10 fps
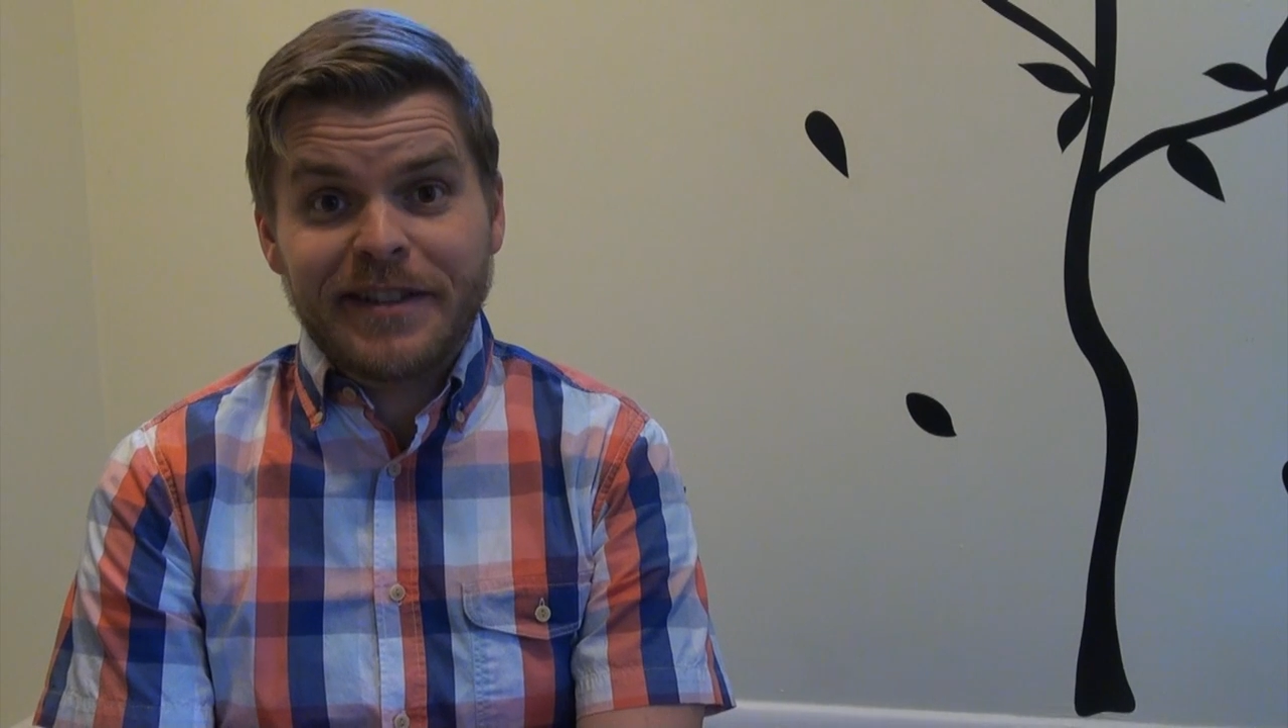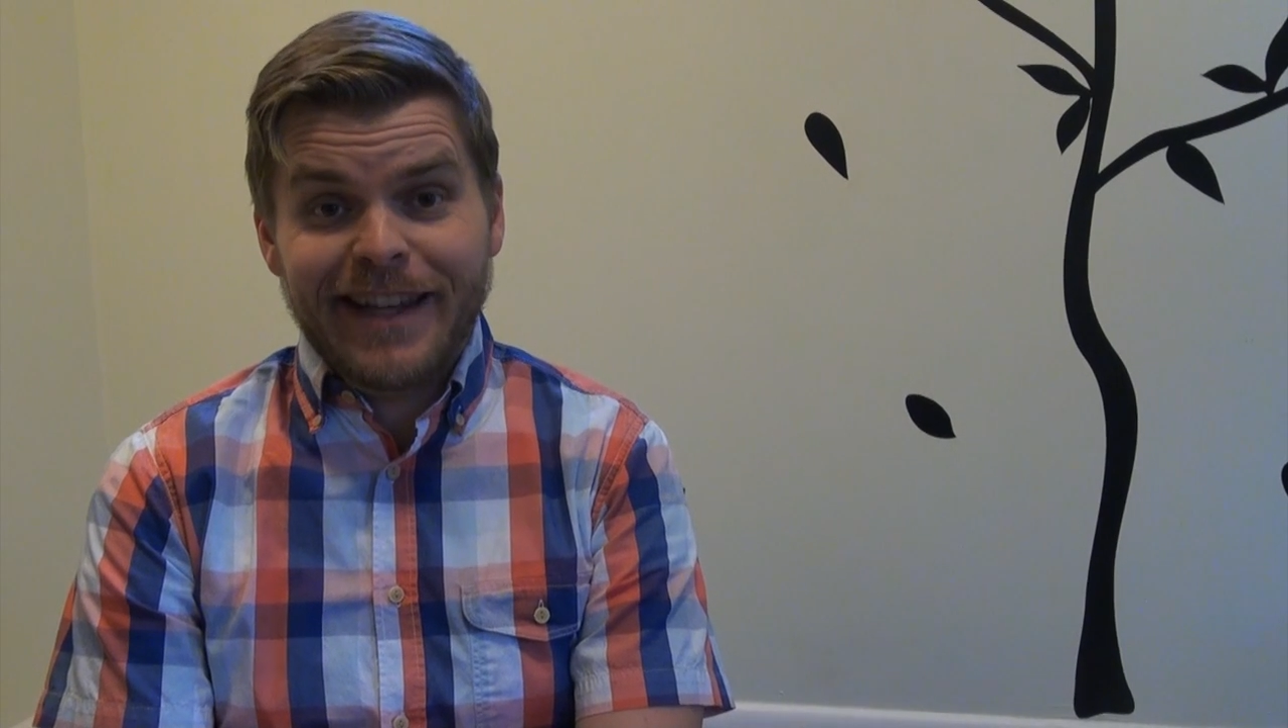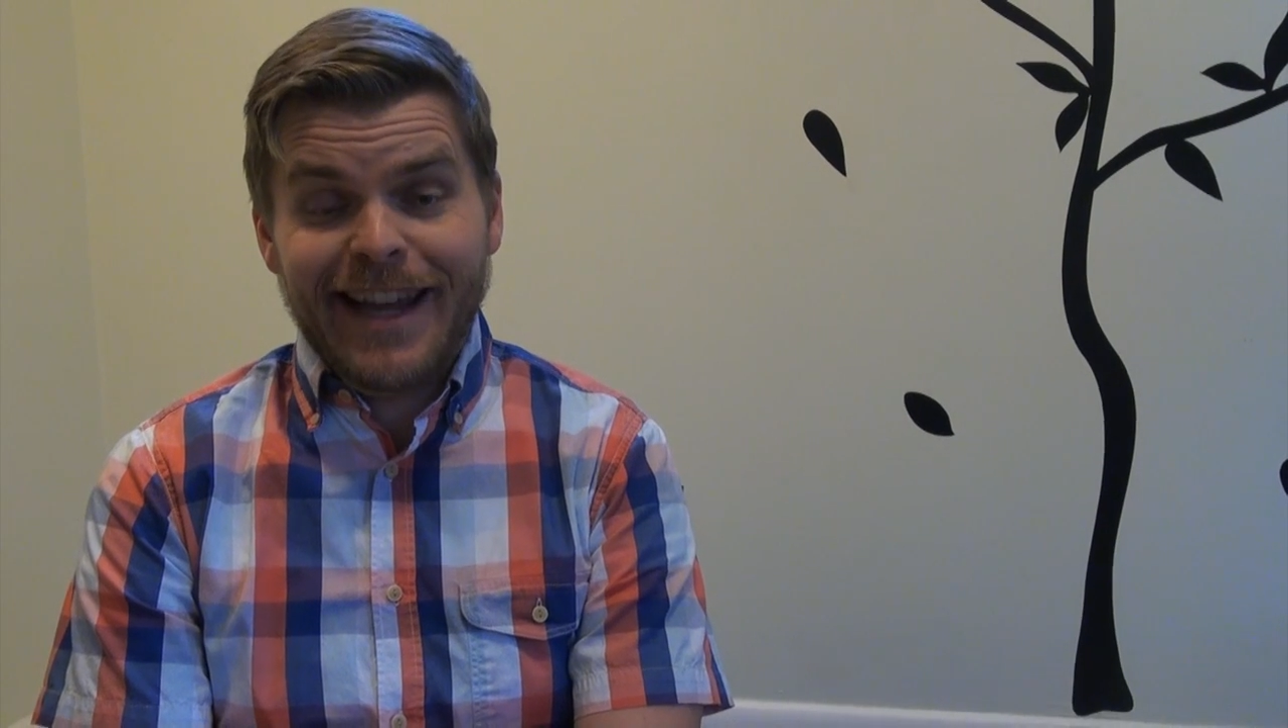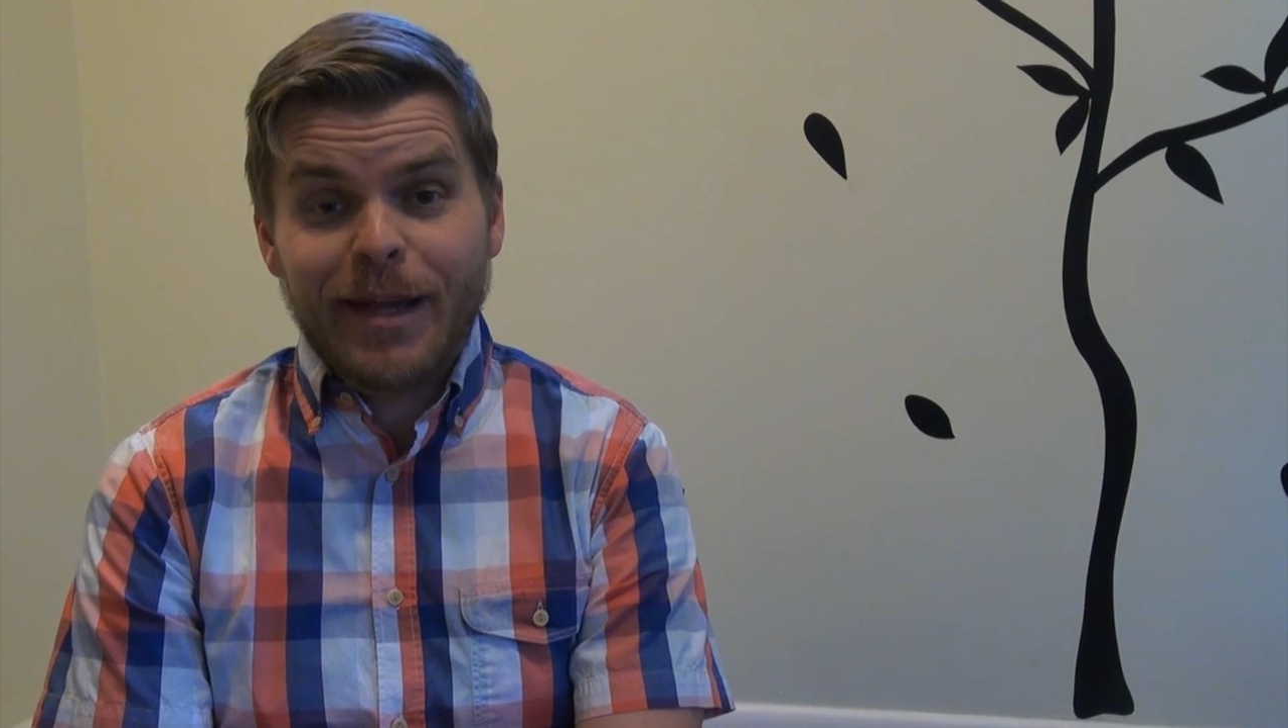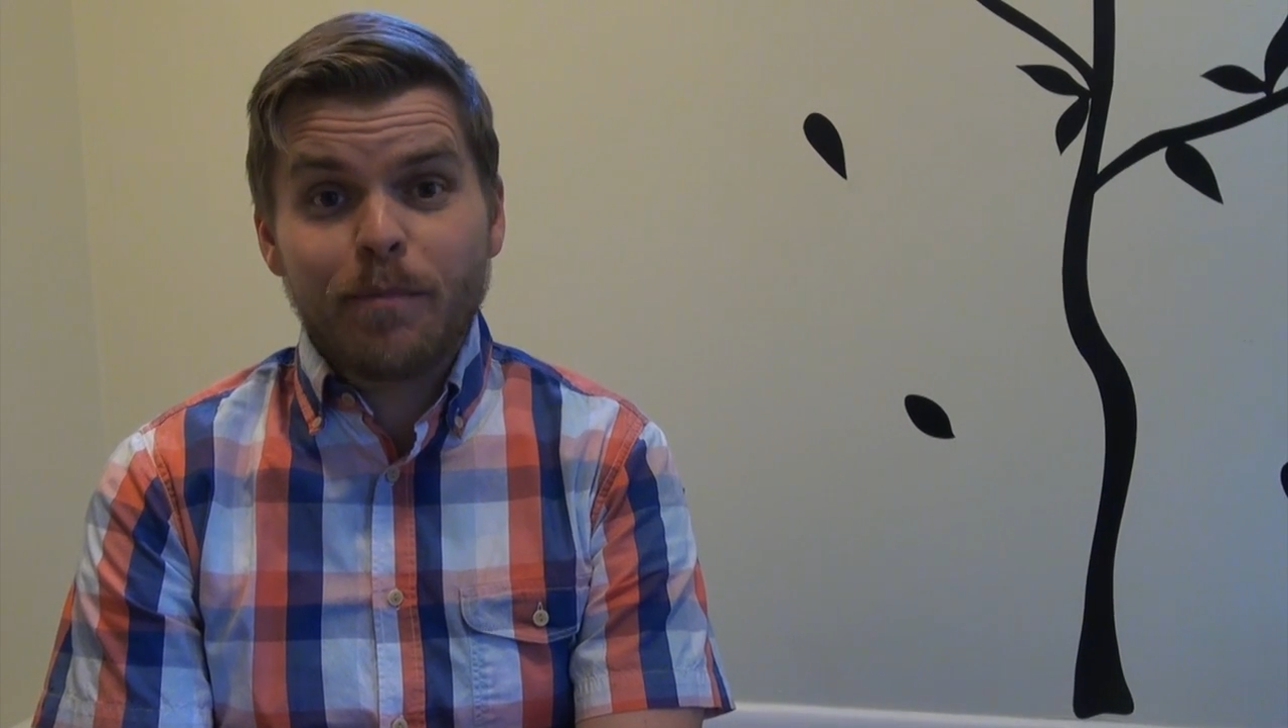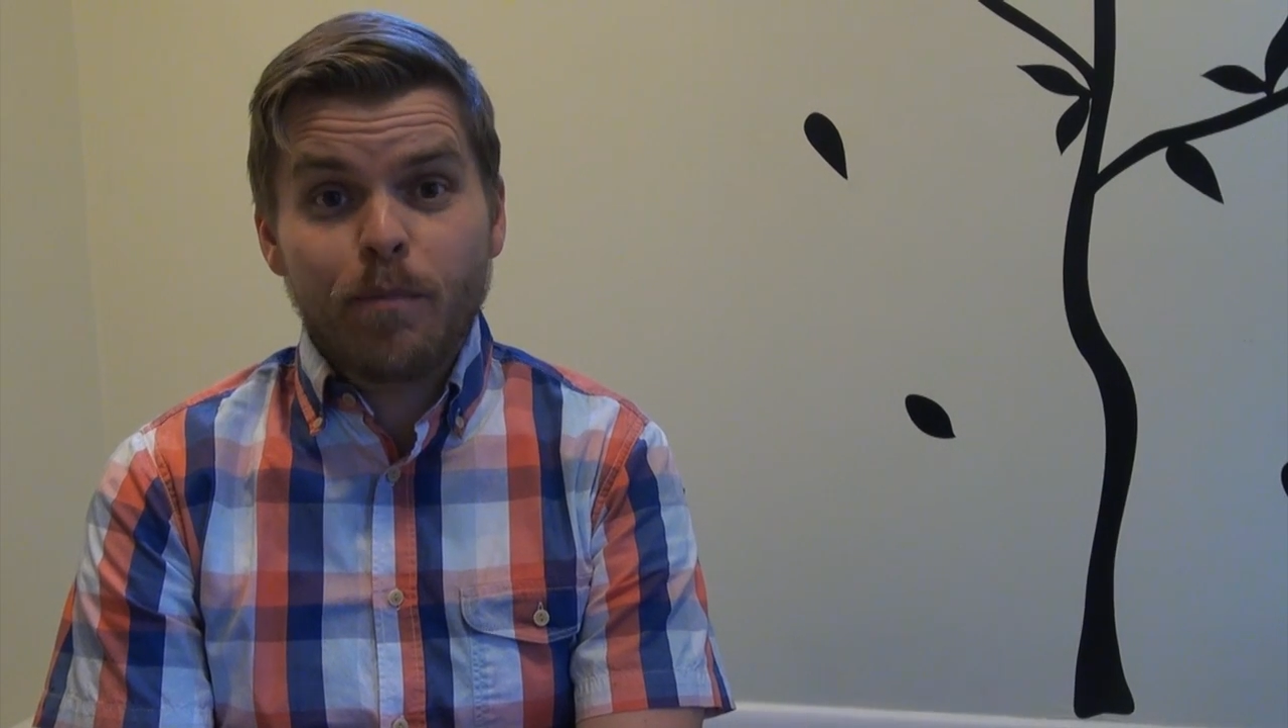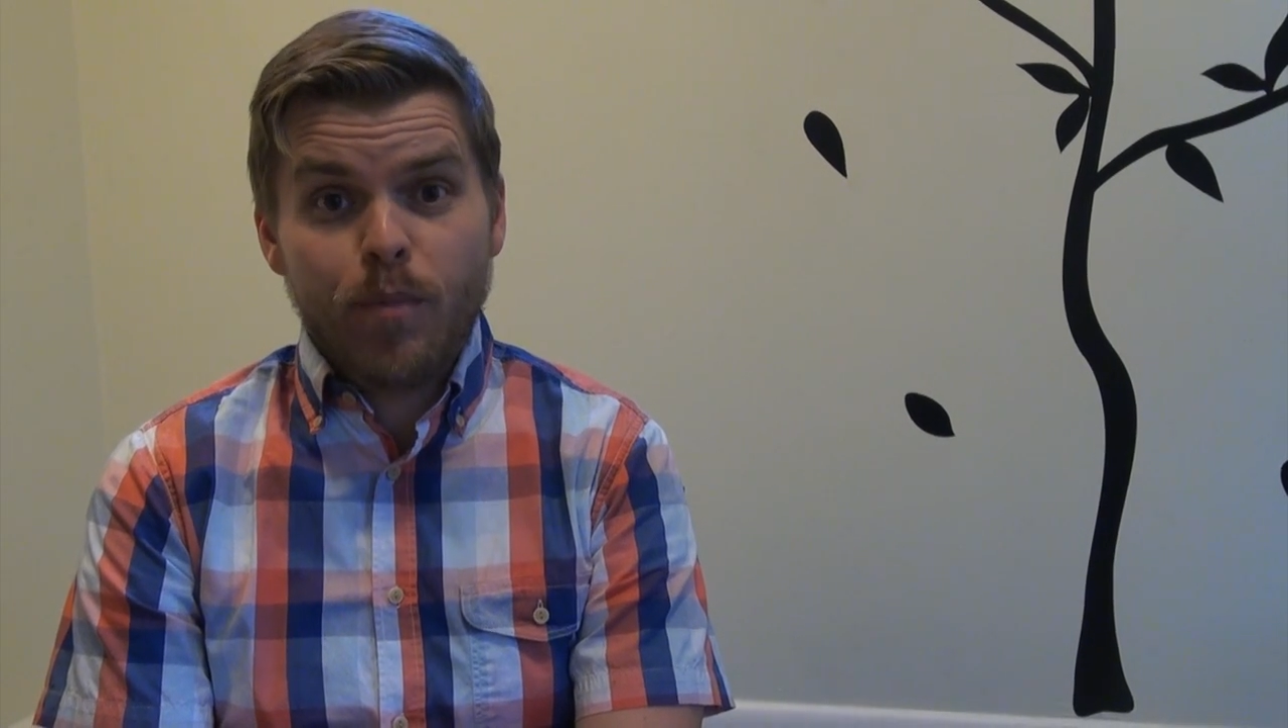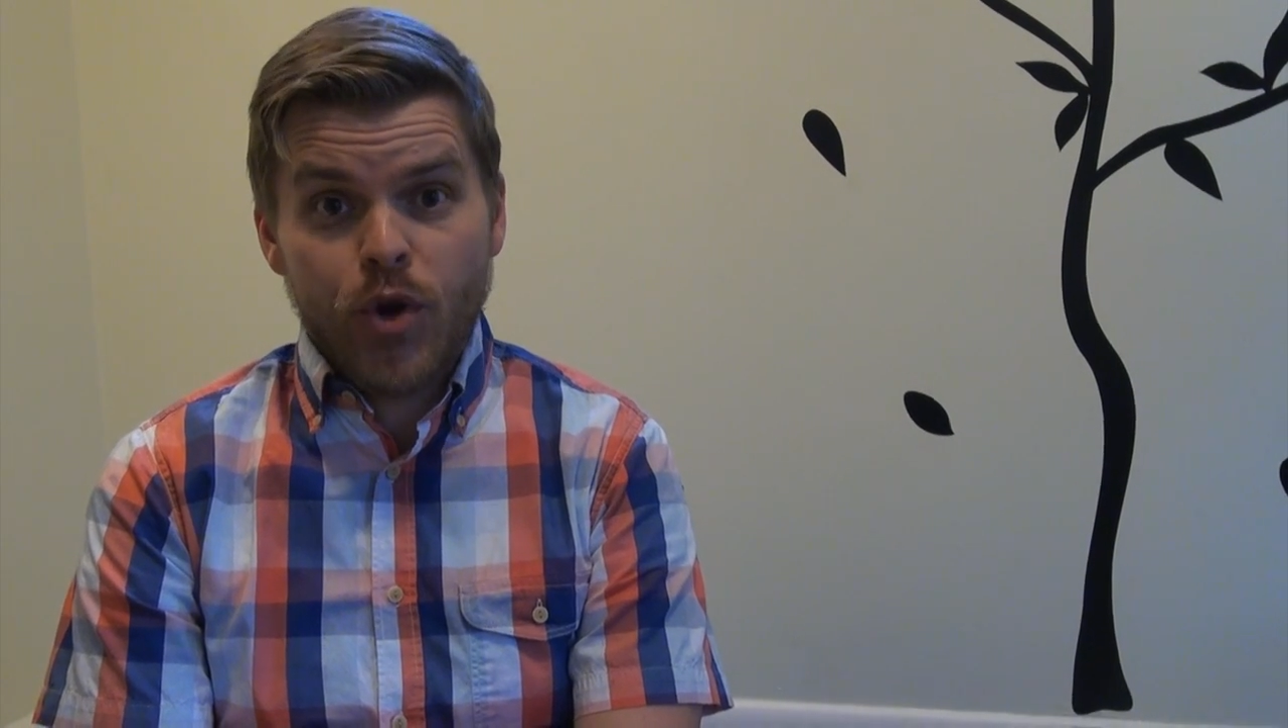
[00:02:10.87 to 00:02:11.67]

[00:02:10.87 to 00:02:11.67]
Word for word: same